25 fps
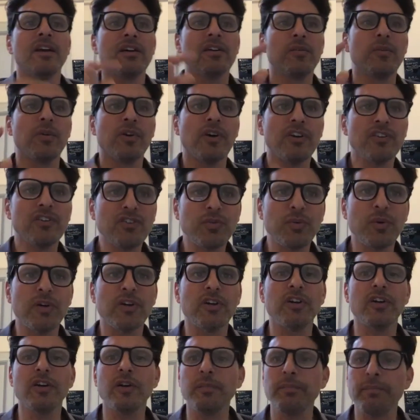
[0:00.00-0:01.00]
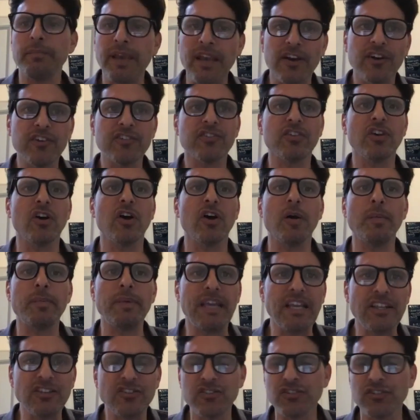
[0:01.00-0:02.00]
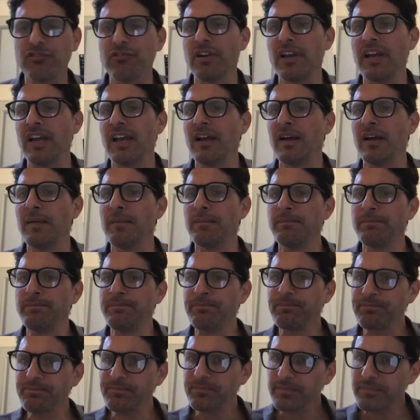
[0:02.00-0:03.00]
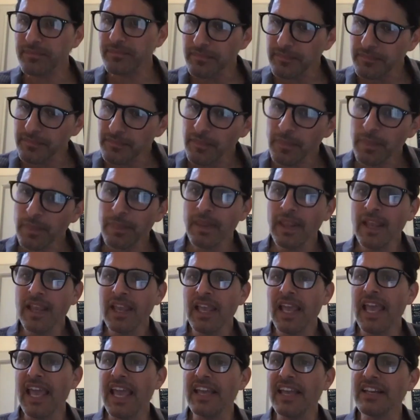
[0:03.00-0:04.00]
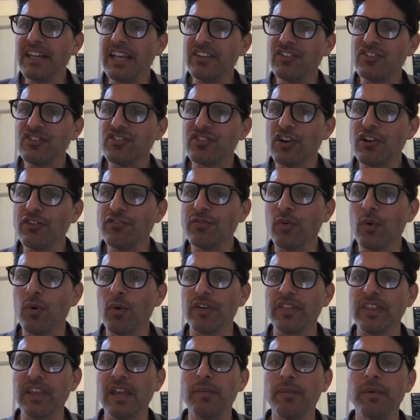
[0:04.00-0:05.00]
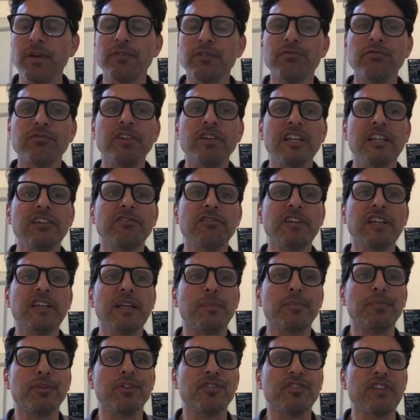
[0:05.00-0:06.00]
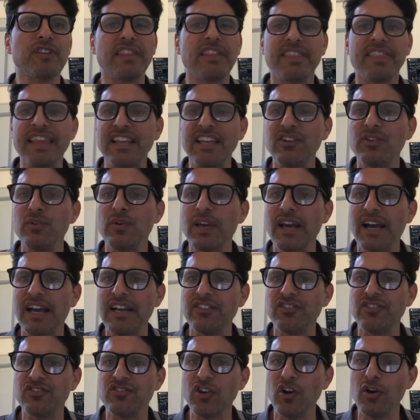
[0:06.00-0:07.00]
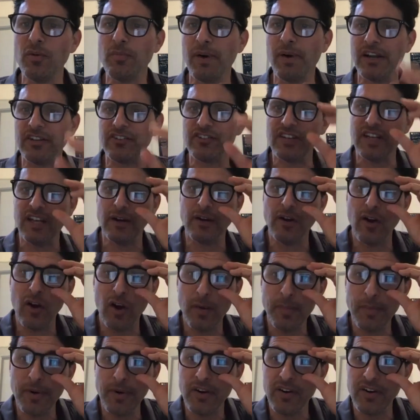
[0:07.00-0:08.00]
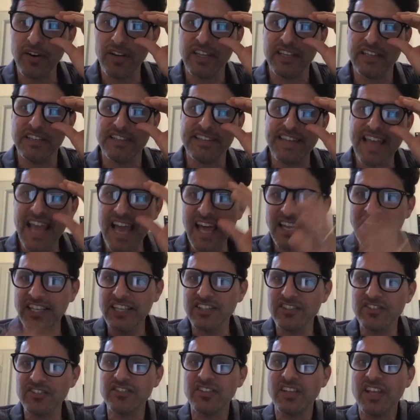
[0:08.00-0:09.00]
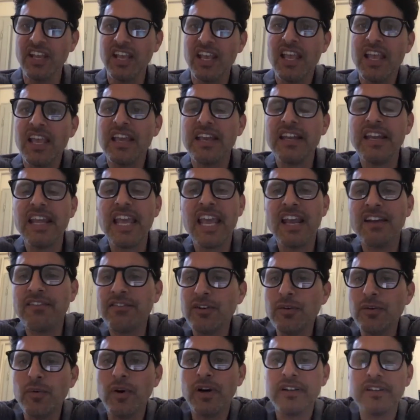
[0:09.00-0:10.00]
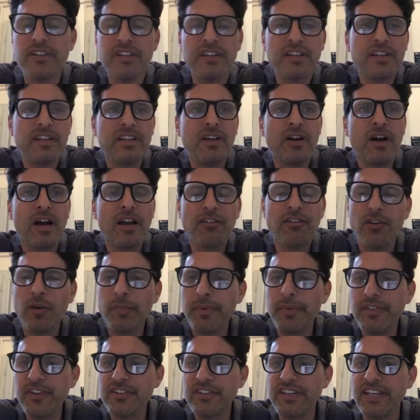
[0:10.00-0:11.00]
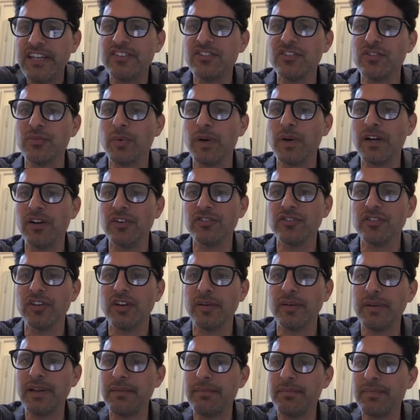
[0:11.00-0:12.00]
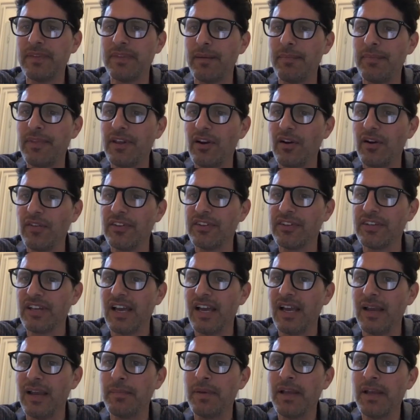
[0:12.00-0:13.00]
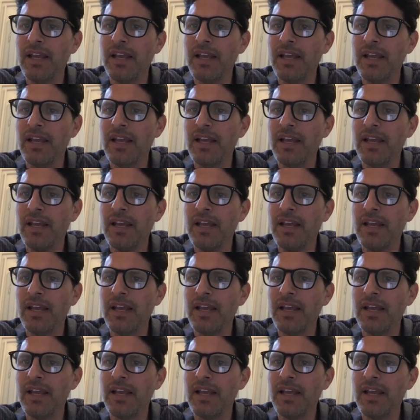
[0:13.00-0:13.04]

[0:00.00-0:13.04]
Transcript: We're on Twitter, Periscope, Instagram, and, and so forth. And we really, really appreciate it. Thank you guys so much in Ann Arbor and Dallas. everyone, you know, I grew up in the States as well, so I'm, I'm there all the time.